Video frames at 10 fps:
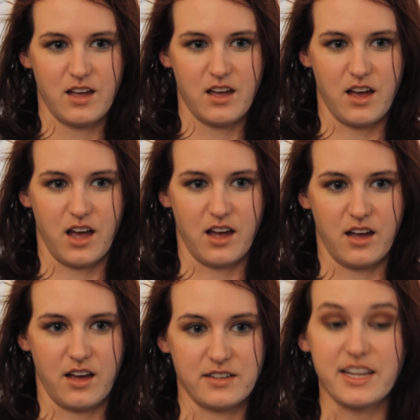
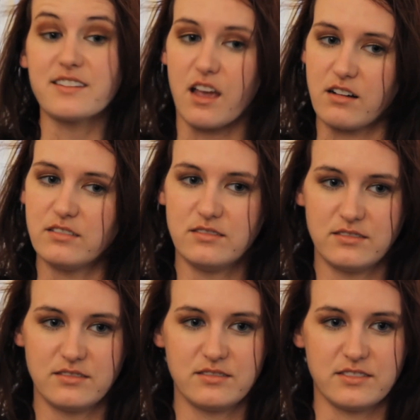Danielle,
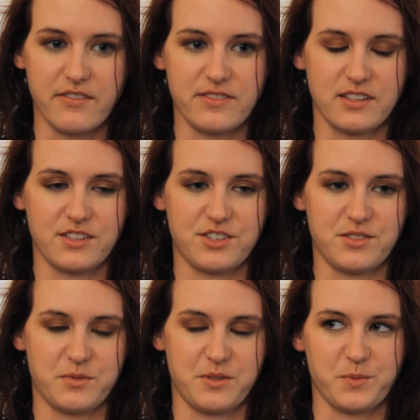definitely. She's
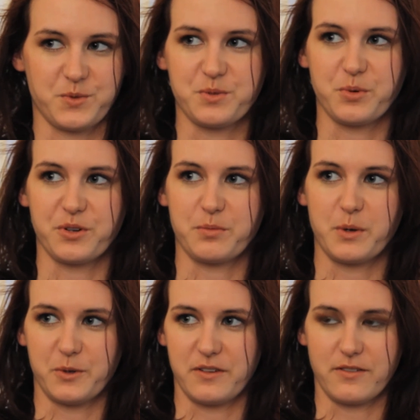one of the most supportive
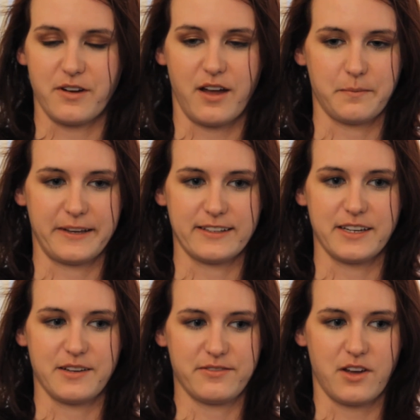people I've ever had in my
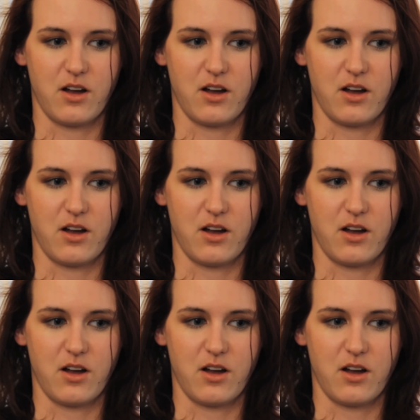life.